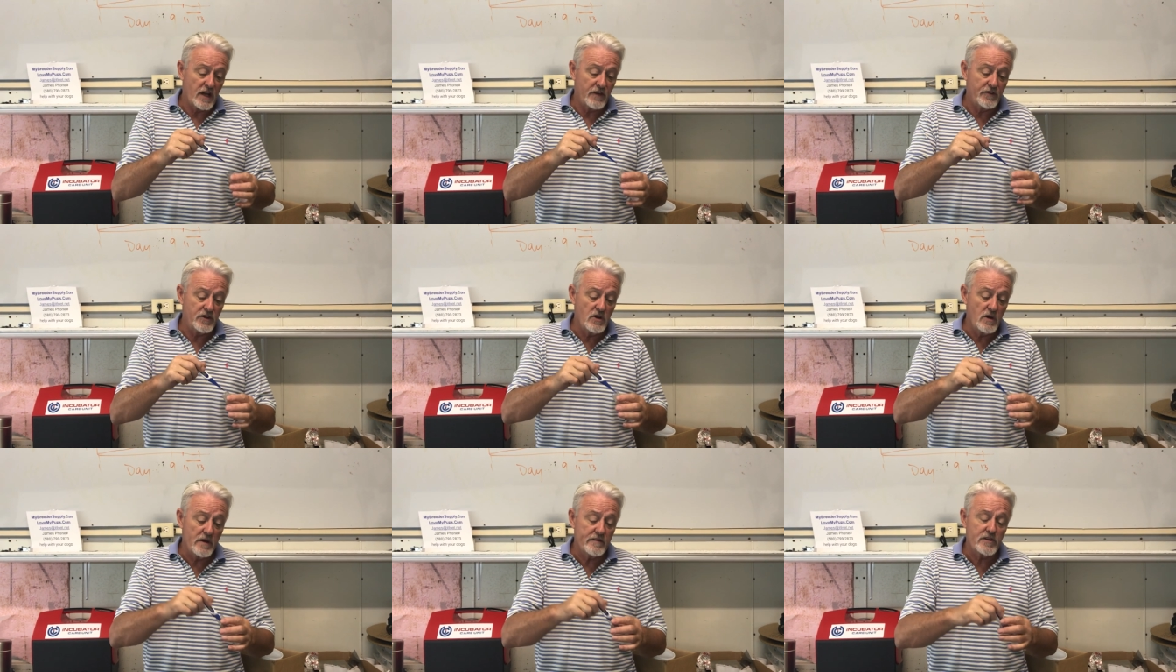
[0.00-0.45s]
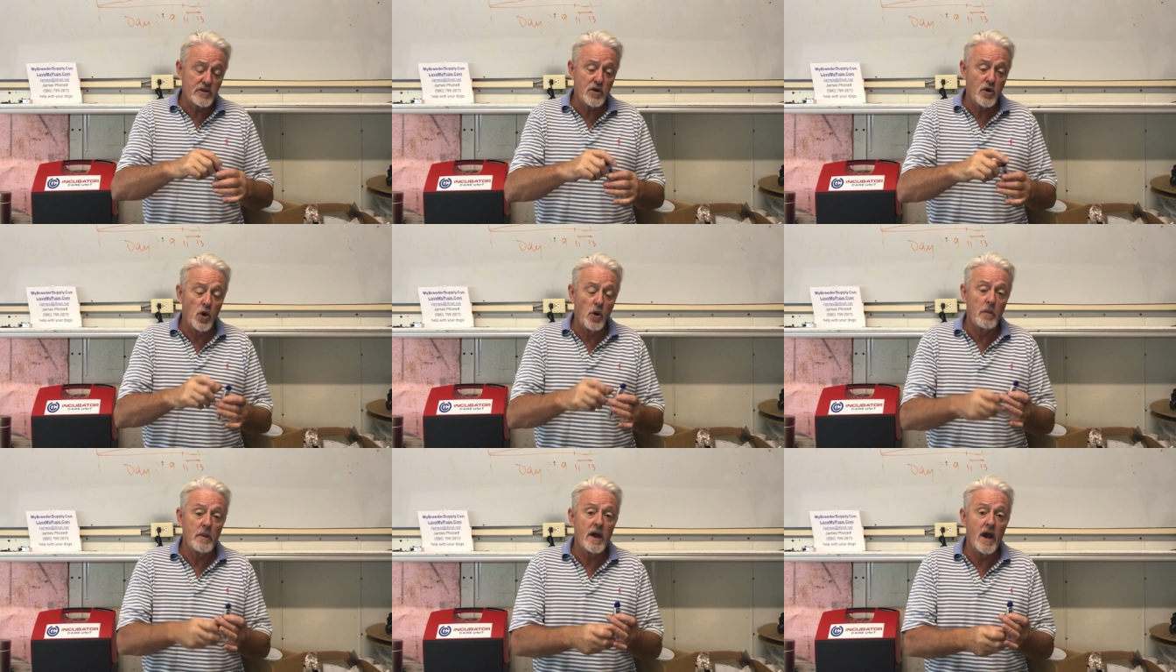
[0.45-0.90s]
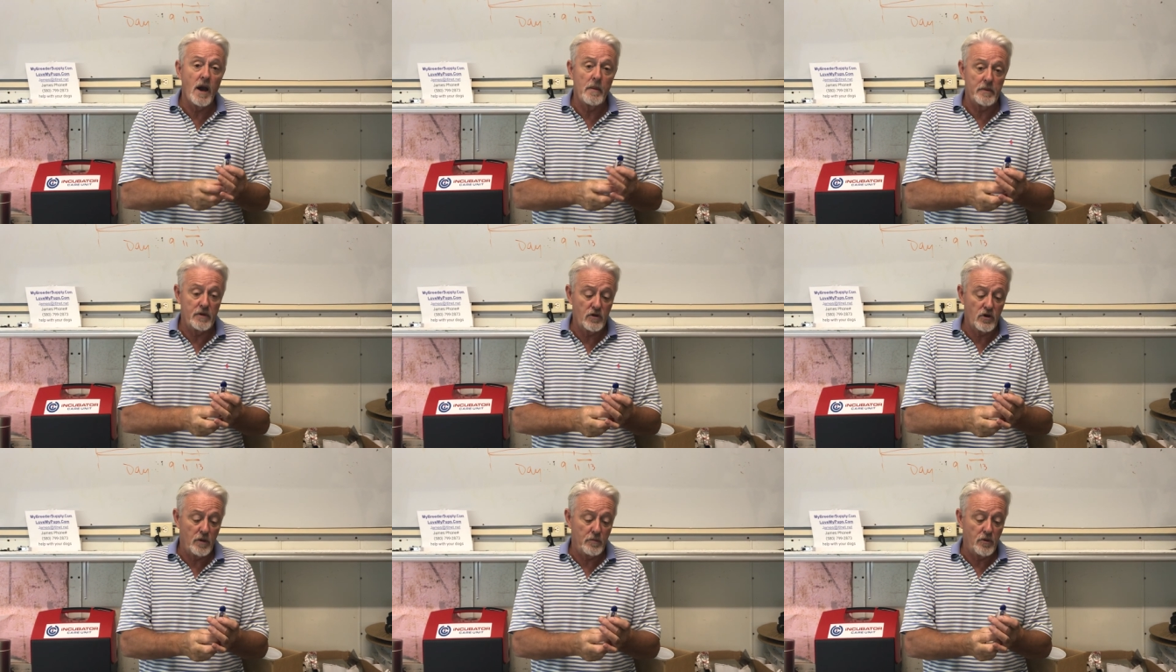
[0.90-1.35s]
If you ever call me up
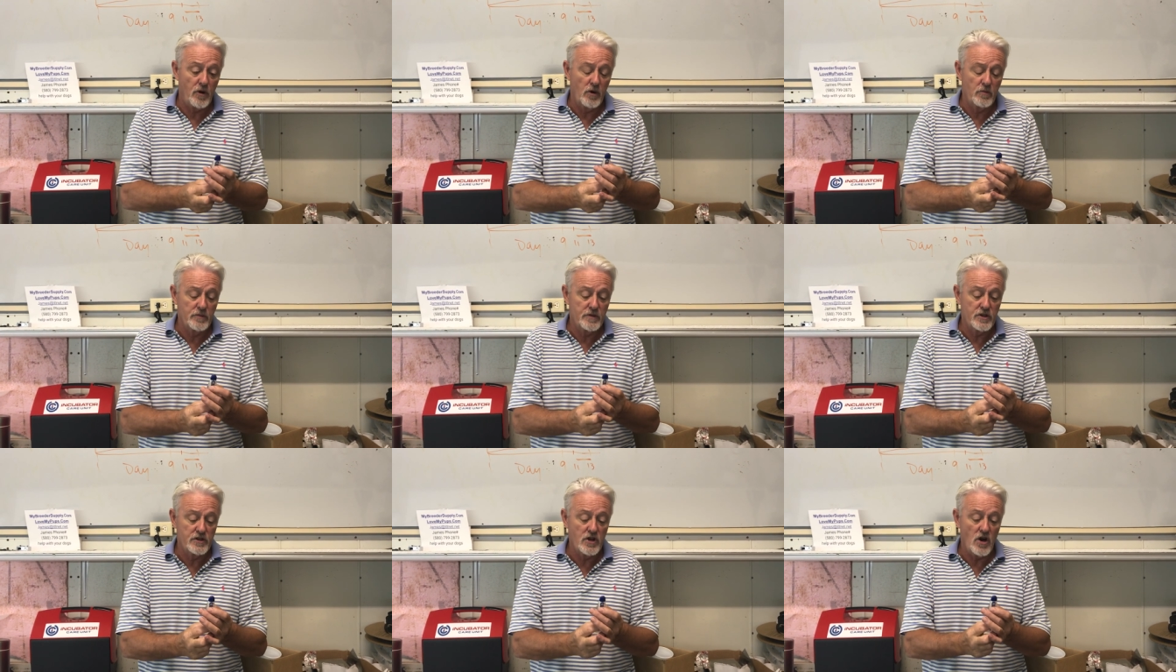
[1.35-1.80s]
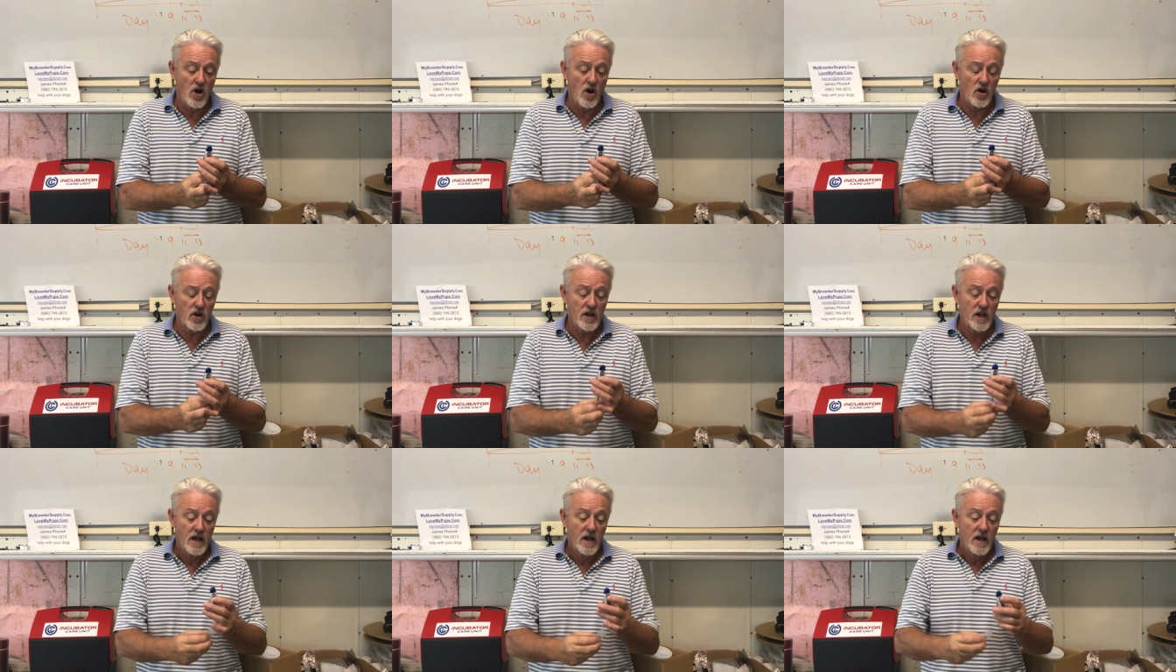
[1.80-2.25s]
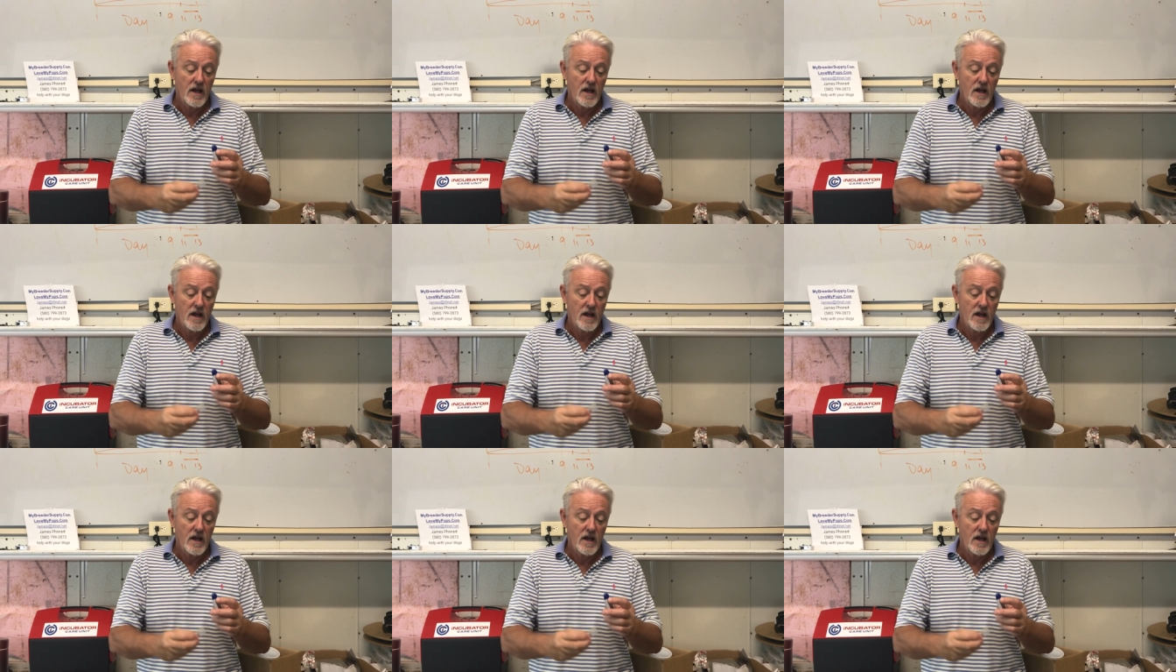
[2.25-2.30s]
and you've got a problem with a dog,